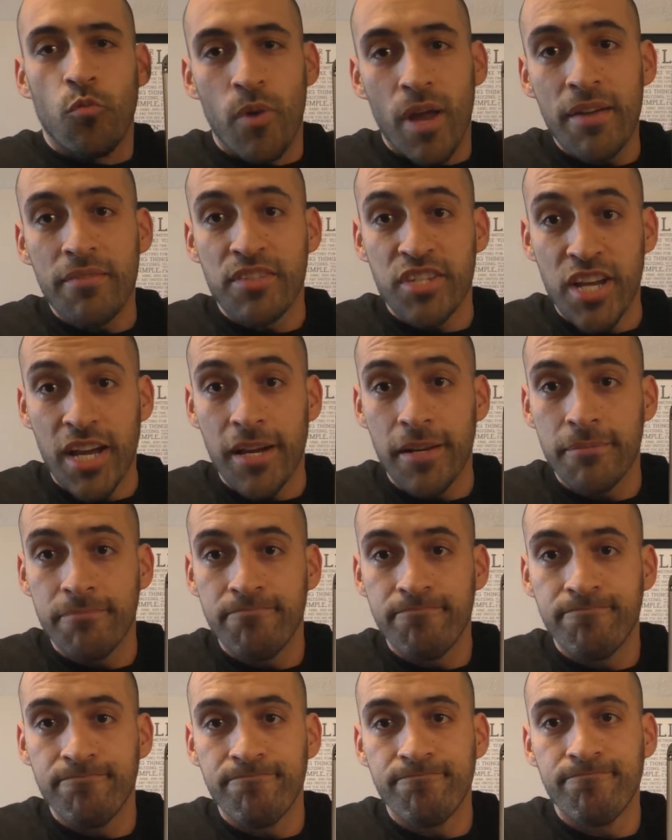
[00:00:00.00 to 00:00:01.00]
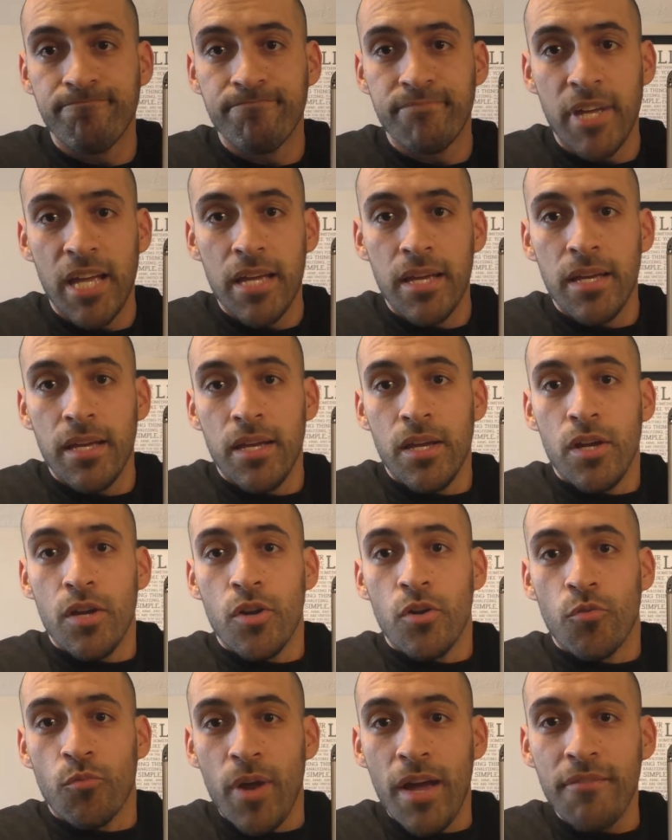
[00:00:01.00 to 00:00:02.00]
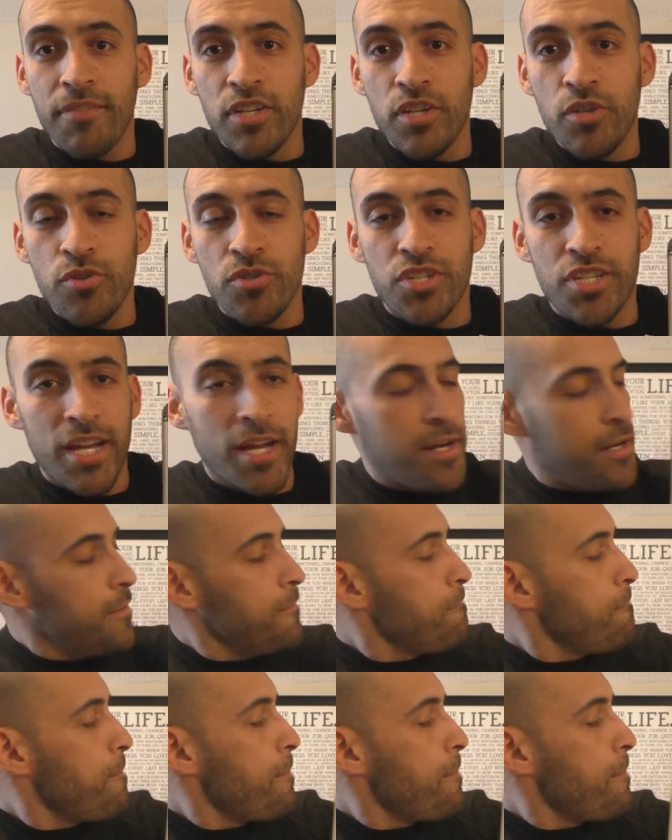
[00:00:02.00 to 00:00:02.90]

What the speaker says: Share. Revenue share.